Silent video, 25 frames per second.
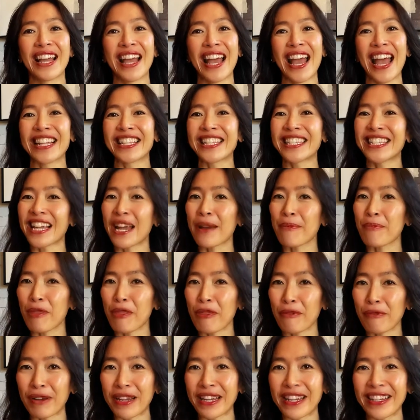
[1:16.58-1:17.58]
And step
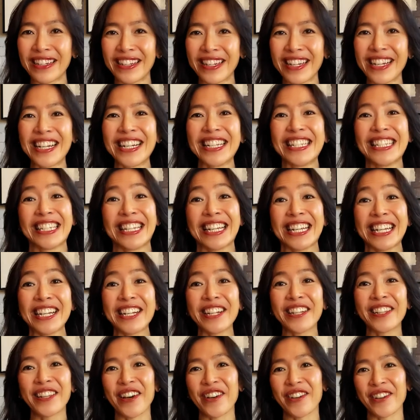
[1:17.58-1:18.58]
3,
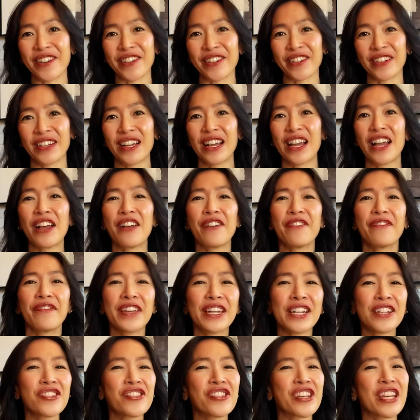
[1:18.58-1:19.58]
declutter.
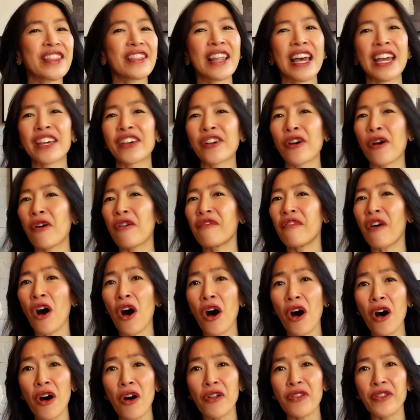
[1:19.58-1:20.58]
Finish and let go of
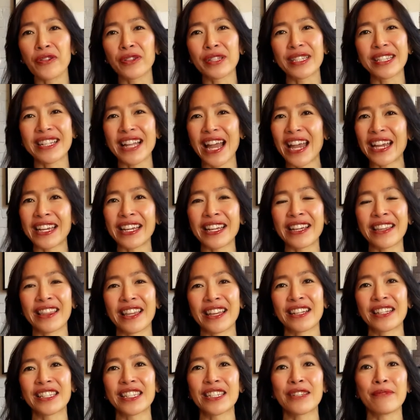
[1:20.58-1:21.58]
all those nagging
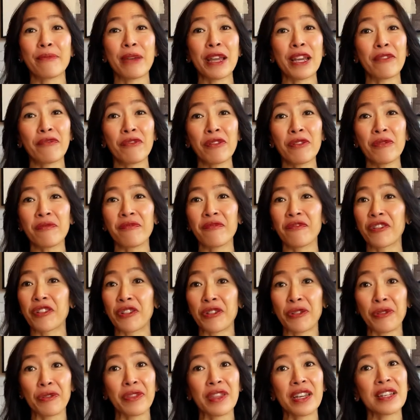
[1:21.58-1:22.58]
things to make room for
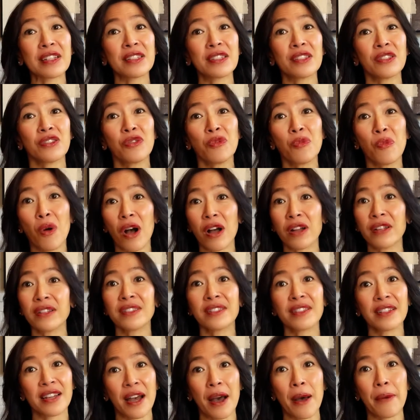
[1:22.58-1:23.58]
new things you want
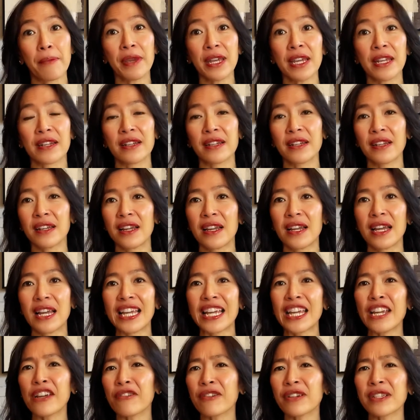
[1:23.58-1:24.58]
to come in.
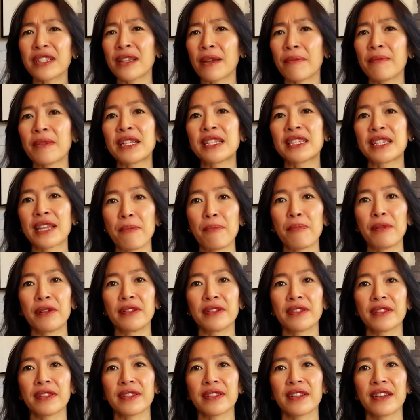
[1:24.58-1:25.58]
Here are some
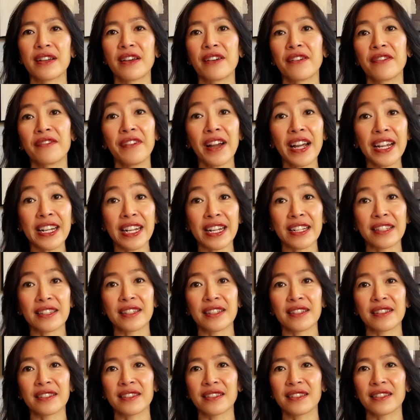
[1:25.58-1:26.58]
examples.
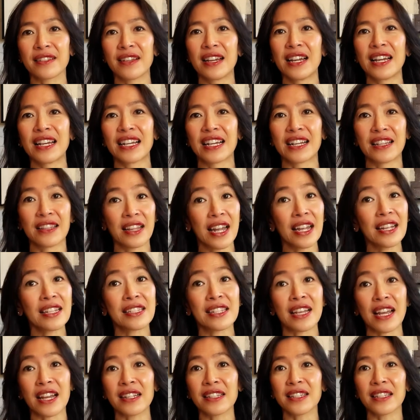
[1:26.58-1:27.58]
Finances. Collect
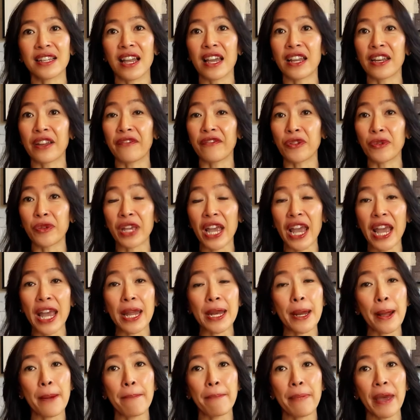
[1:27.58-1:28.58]
debts, and if you
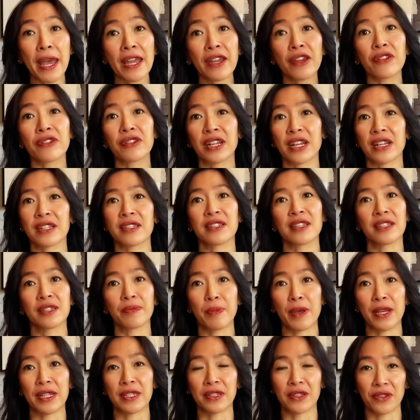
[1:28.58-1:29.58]
can, pay your debts as
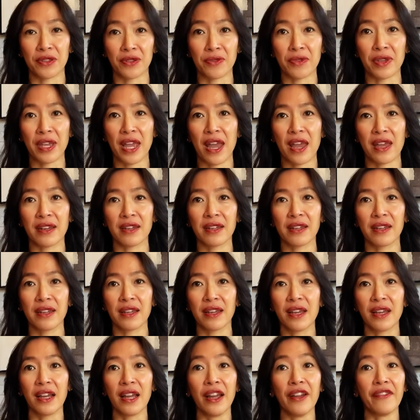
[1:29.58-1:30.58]
best as you can.
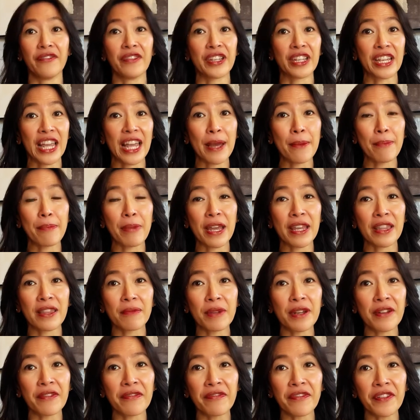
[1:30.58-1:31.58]
If you can't pay them
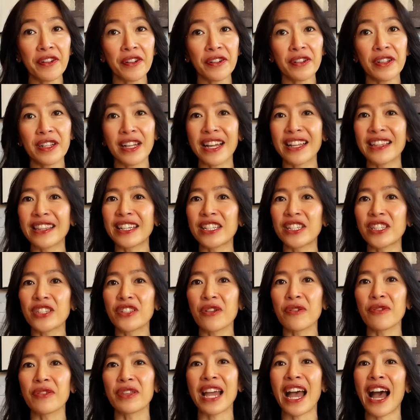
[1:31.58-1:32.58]
in full, at least
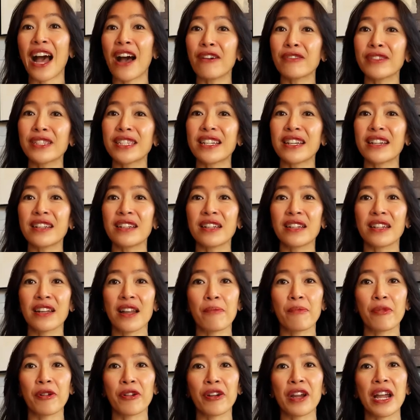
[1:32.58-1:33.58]
know the outstanding
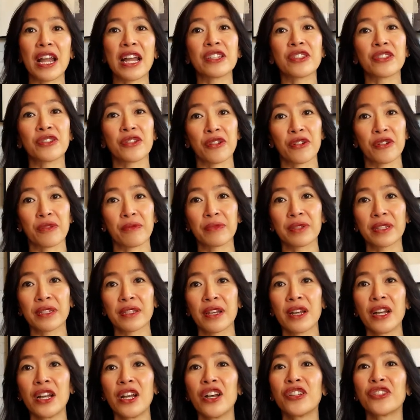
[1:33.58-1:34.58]
number and terms
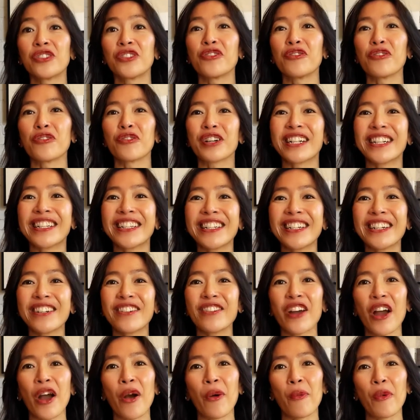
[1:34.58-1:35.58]
so you're
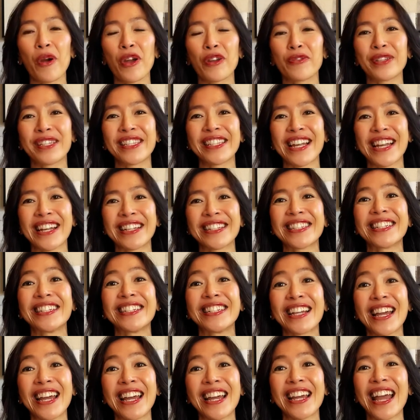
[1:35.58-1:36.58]
clear on where you stand
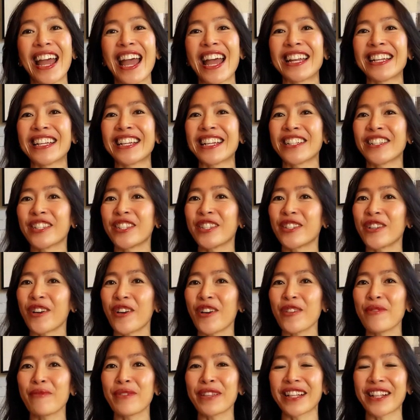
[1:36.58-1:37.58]
today and can
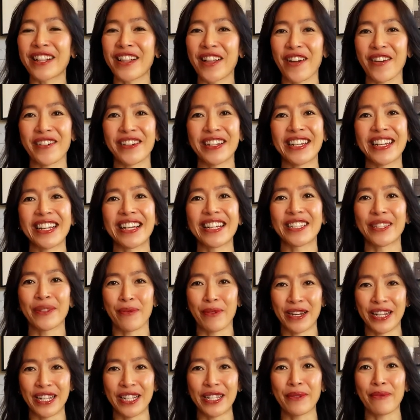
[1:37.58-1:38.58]
start with clarity in
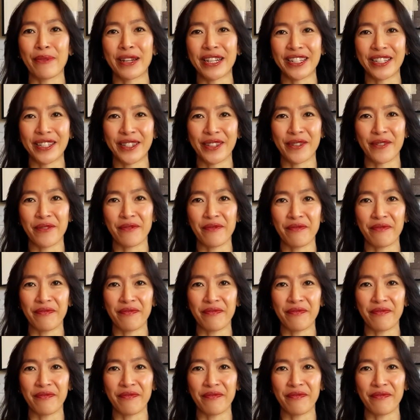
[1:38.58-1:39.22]
2022.